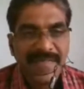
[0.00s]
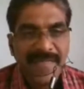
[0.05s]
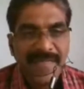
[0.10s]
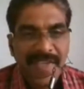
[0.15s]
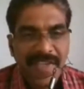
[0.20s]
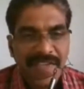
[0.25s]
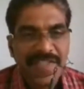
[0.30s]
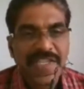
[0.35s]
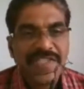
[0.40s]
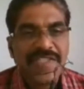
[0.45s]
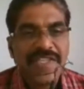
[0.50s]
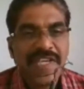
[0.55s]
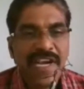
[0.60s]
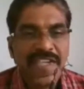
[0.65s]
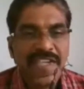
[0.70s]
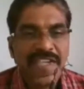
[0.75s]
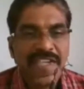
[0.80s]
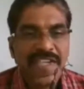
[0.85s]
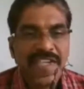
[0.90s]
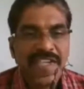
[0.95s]
is a
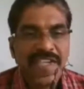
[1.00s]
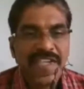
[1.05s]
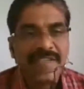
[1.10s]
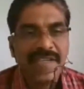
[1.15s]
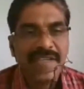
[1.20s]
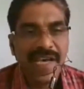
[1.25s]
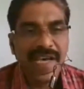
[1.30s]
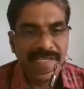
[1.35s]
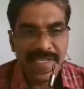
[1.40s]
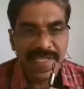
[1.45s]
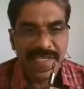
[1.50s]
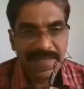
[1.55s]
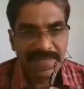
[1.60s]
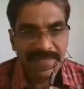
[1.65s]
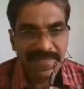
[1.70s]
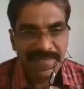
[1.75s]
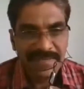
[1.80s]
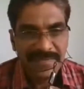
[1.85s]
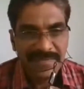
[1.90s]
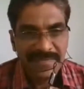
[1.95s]
challenging task
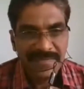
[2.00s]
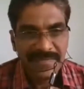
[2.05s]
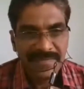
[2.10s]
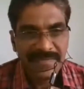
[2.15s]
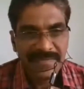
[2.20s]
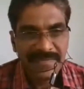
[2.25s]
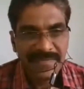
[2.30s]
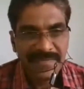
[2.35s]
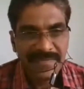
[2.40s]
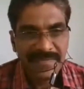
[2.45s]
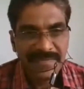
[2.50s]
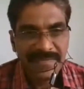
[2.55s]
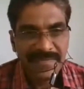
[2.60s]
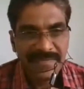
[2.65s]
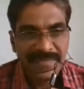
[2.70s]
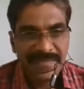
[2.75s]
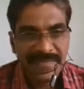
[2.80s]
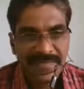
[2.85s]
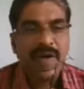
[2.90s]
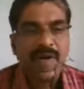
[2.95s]

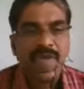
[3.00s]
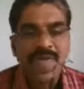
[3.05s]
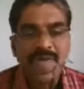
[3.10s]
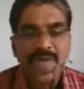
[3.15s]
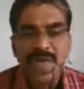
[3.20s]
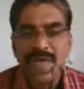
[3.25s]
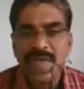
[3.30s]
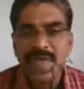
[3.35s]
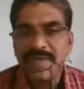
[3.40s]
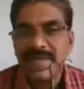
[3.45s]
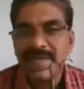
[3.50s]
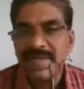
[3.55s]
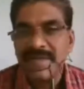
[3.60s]
because